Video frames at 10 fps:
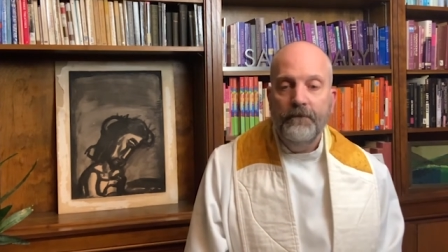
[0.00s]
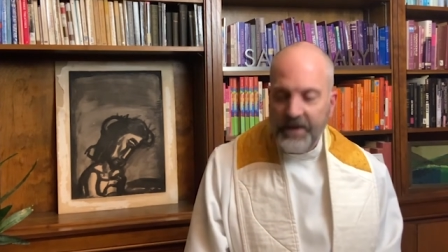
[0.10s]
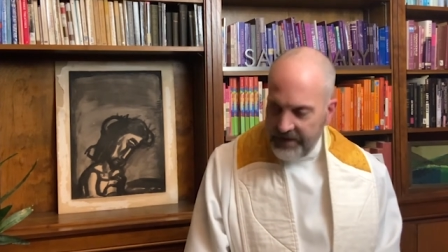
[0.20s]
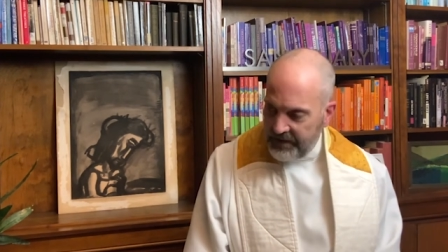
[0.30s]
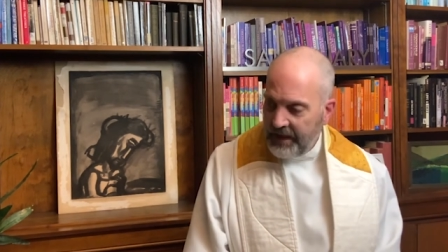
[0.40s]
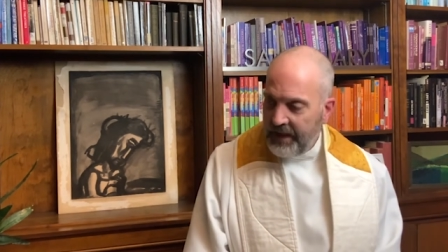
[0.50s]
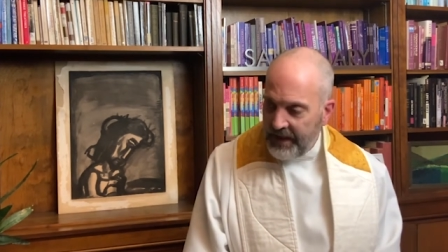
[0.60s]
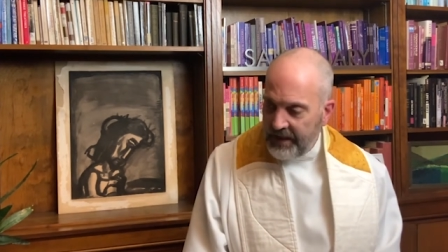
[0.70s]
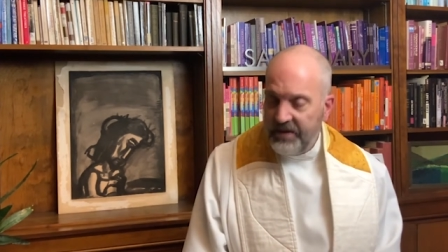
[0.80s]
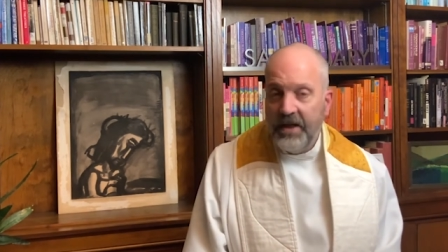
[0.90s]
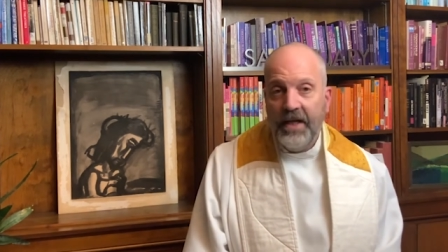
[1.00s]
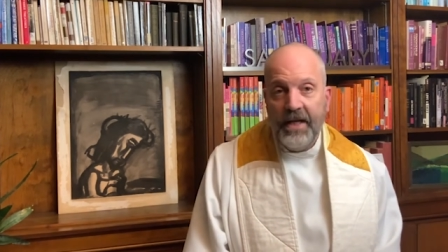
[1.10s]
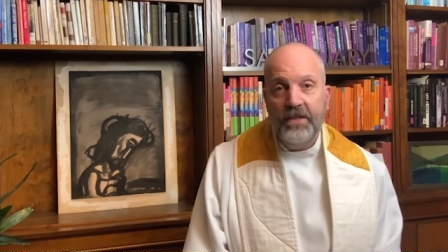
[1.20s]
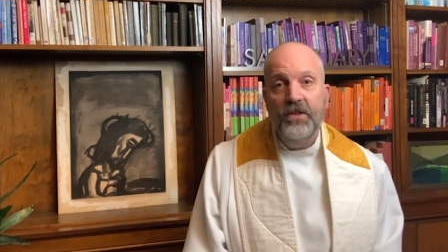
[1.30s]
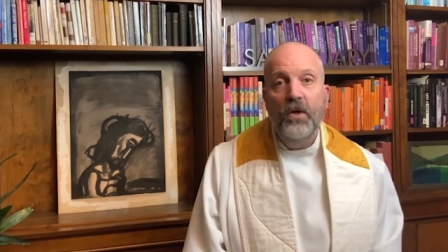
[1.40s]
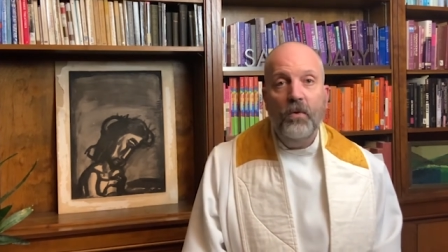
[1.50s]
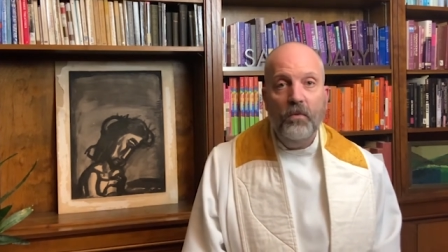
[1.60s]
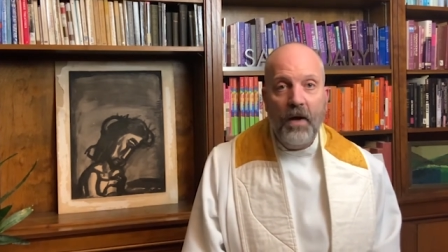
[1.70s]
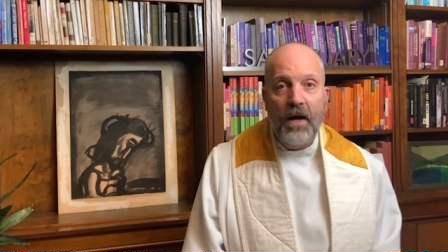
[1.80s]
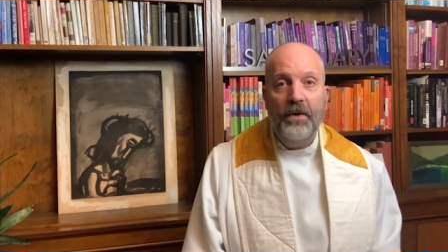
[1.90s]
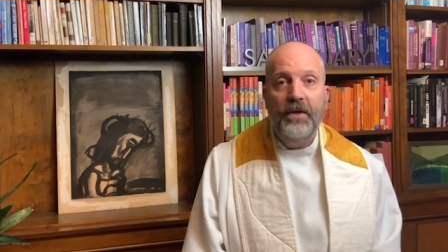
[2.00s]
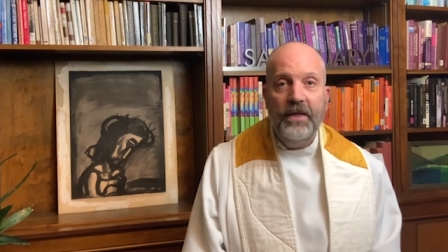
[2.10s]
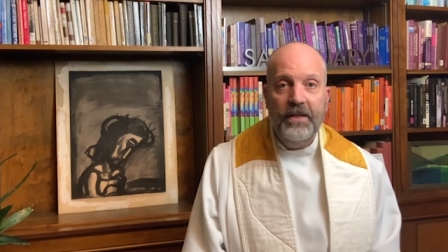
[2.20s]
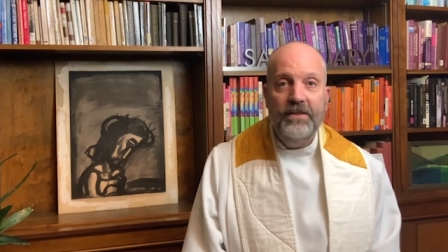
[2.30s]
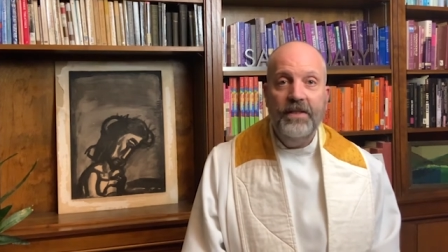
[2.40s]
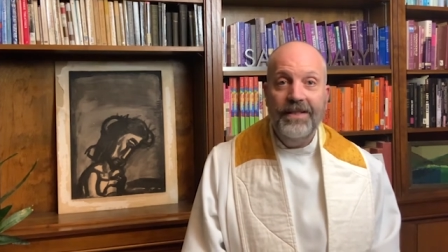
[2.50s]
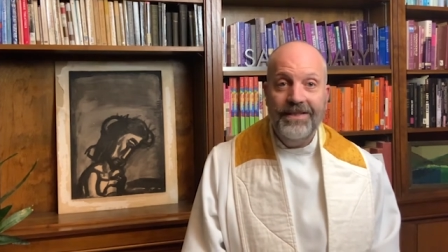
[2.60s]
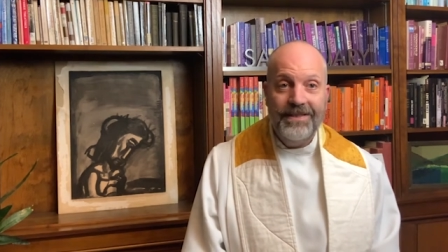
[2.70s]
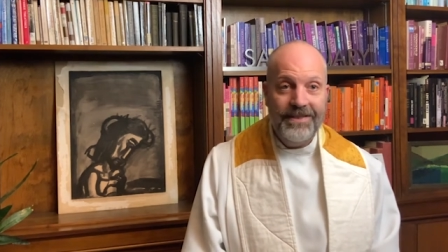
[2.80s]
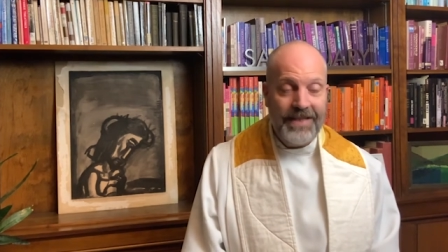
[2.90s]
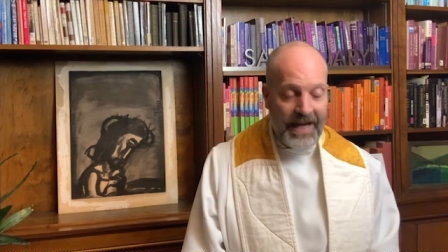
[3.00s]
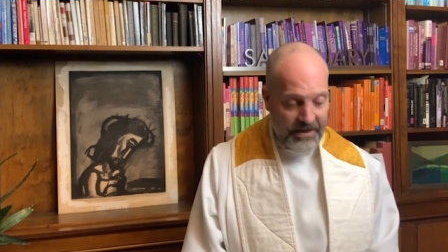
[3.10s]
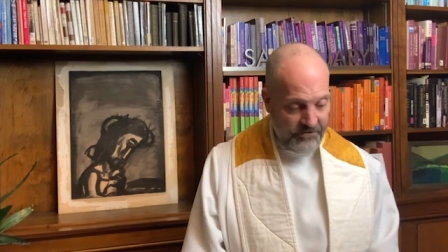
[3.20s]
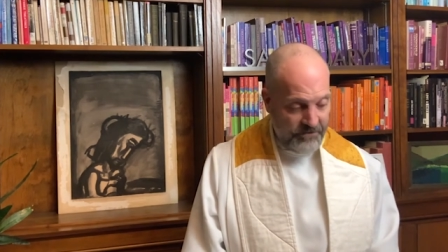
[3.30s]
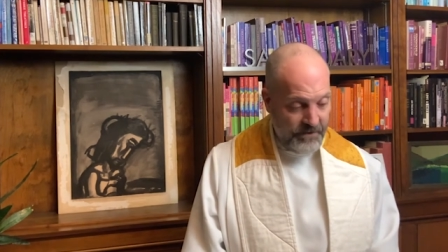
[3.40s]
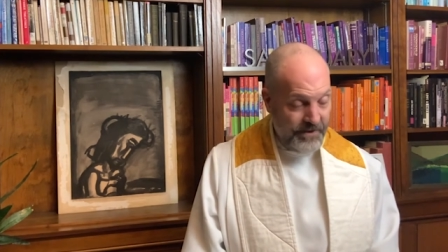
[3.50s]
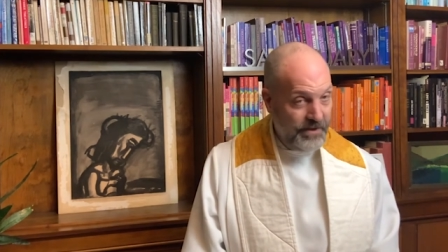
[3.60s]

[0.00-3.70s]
This is his rod, his staff.